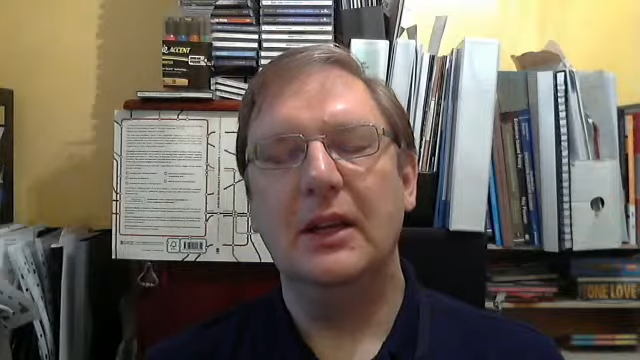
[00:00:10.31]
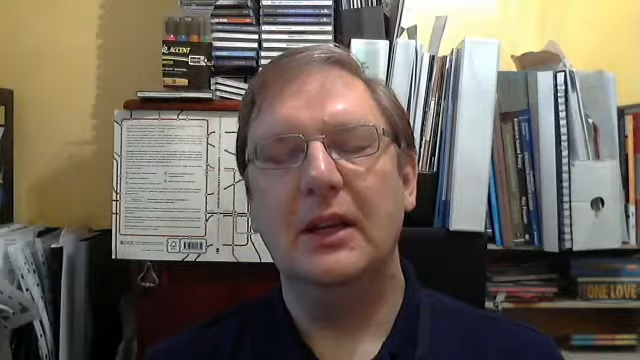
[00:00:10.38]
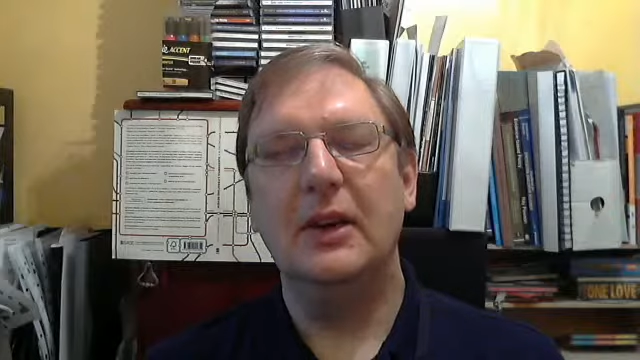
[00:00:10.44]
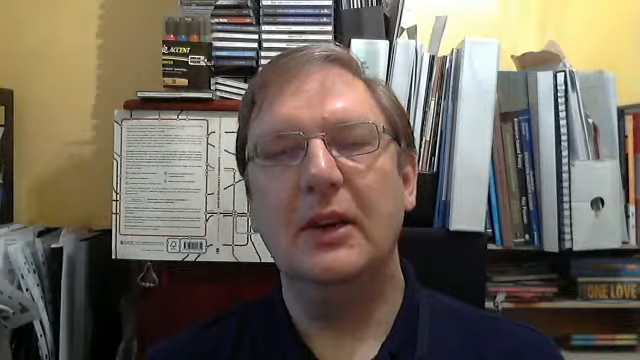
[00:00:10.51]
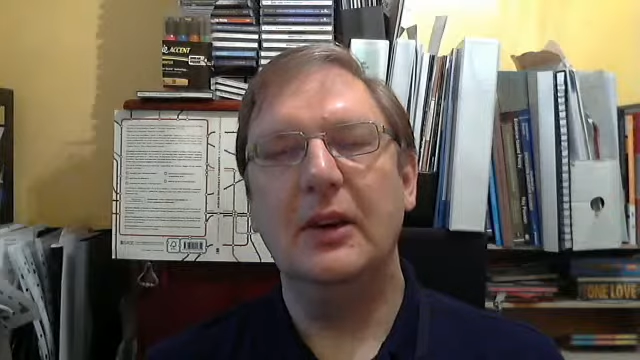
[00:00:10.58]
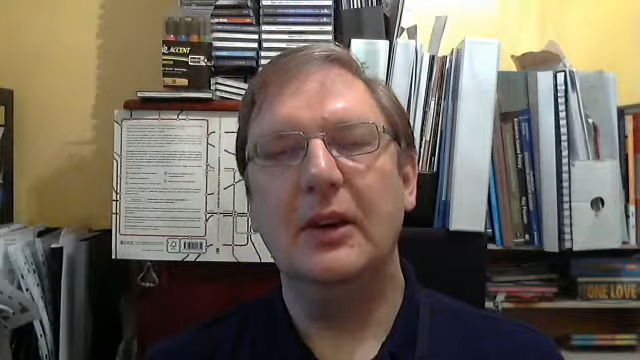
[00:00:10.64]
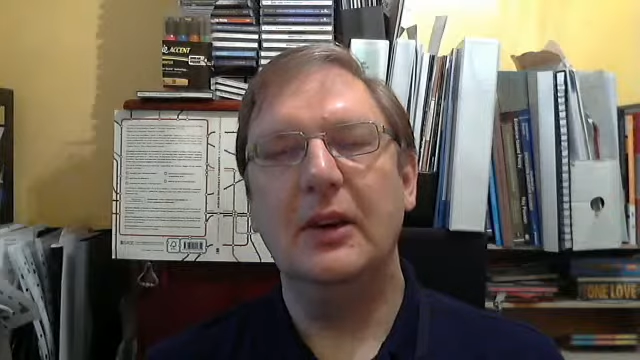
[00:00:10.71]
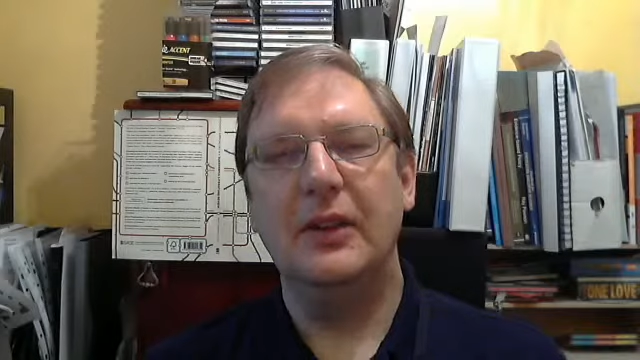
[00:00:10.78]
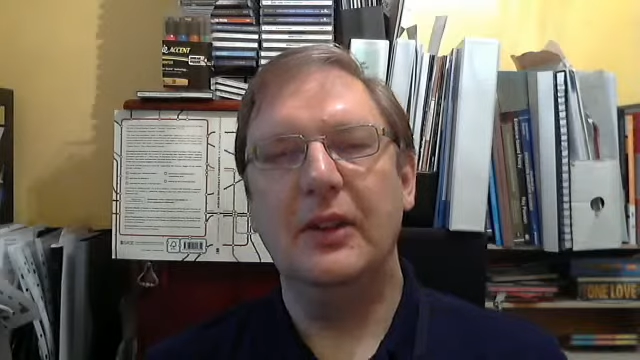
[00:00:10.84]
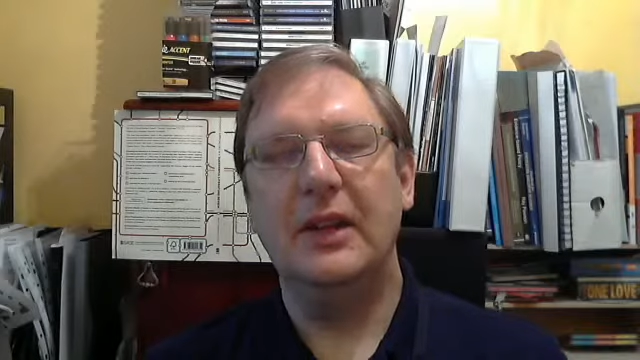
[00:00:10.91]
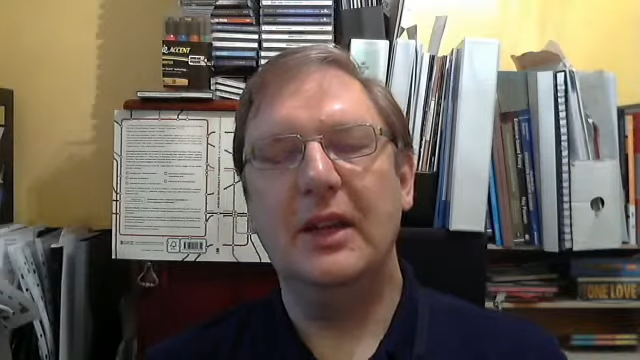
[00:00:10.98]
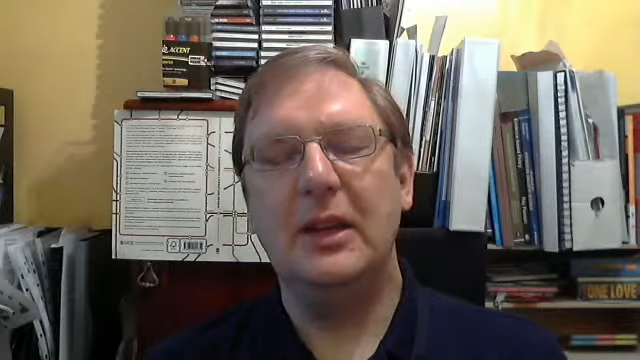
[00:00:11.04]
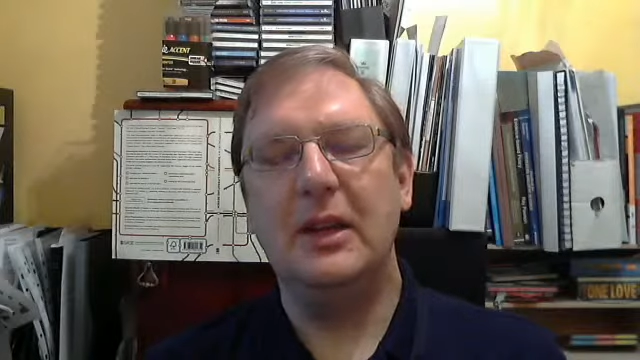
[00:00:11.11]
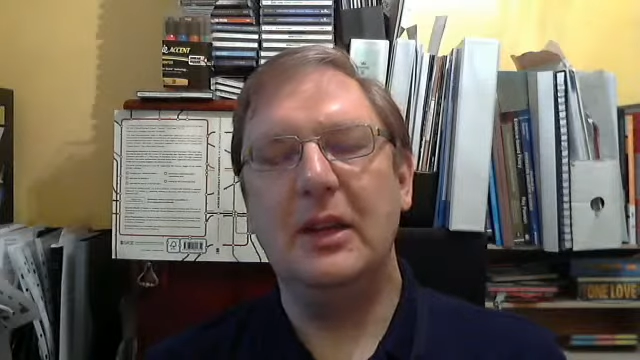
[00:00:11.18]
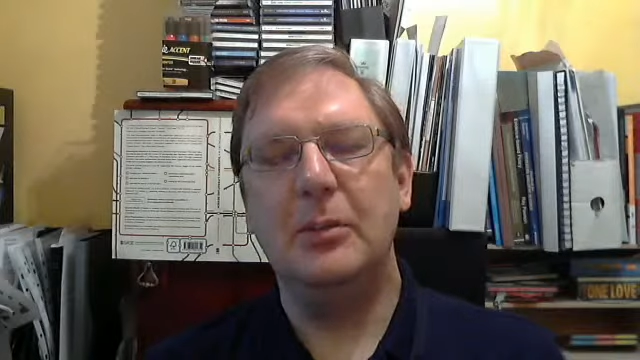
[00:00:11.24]
Now, over
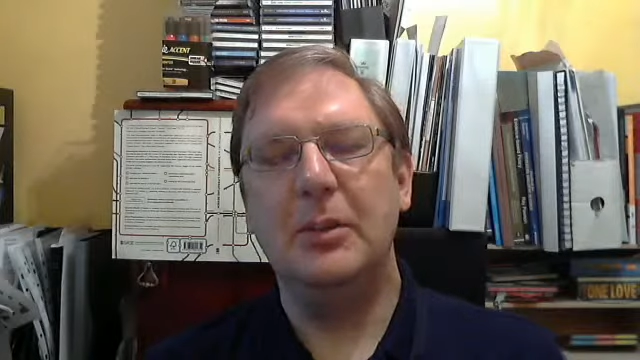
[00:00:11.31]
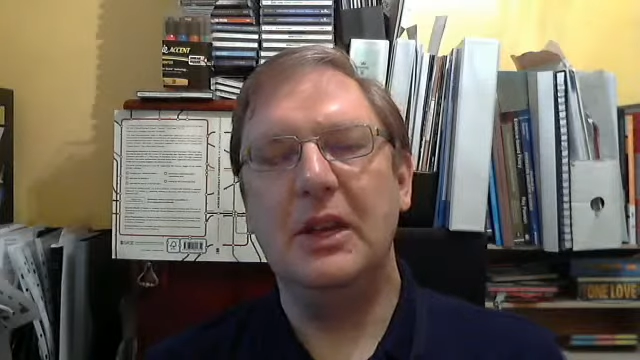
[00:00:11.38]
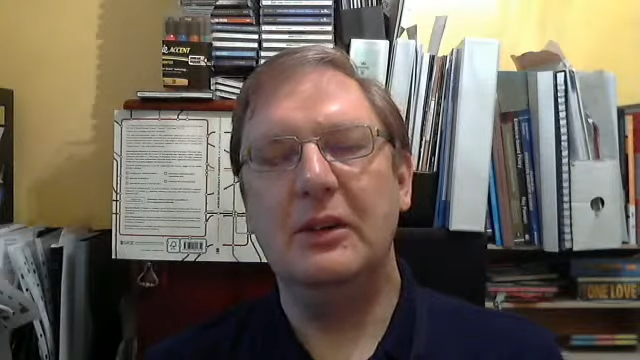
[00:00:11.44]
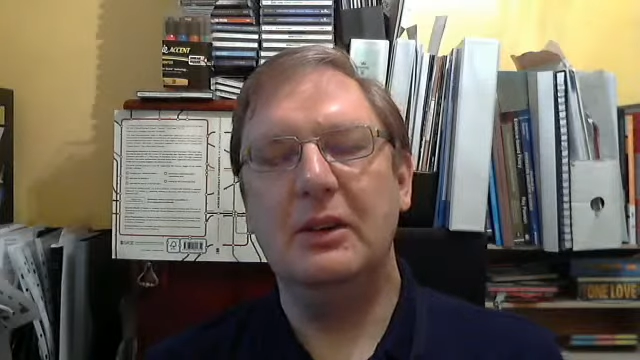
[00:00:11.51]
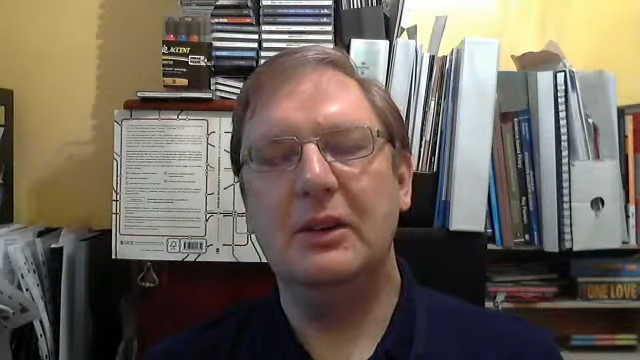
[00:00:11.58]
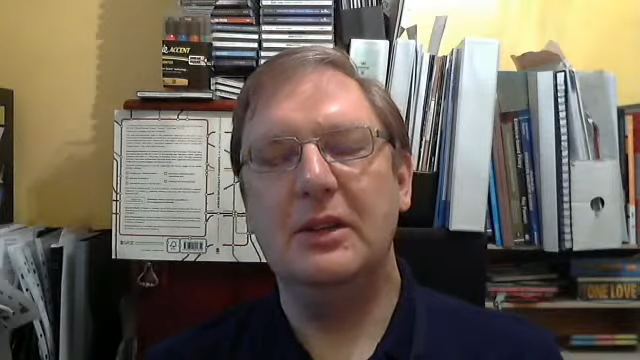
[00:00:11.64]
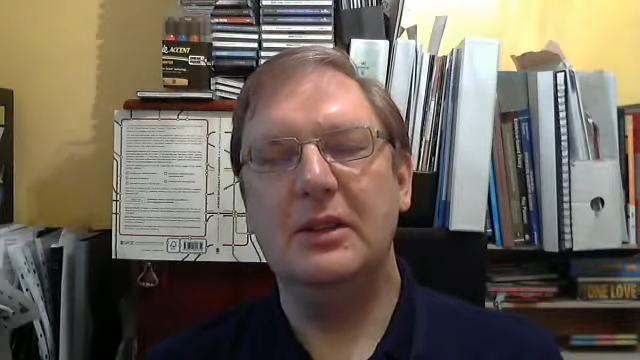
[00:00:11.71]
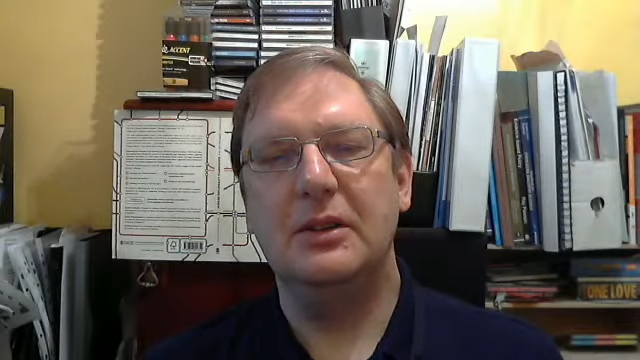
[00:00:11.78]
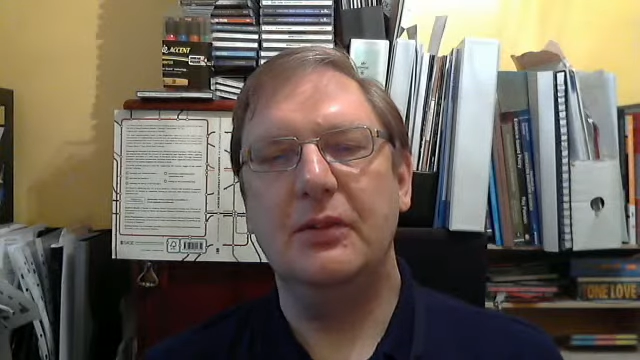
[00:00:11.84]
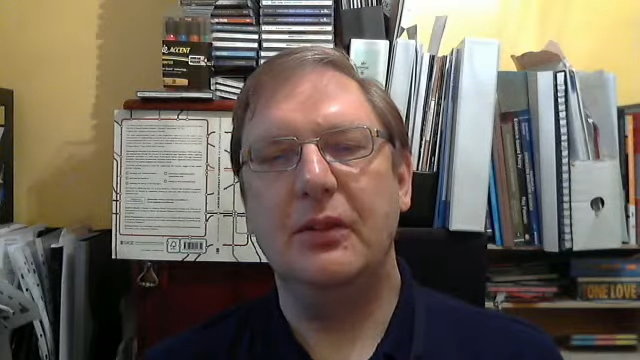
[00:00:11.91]
the period of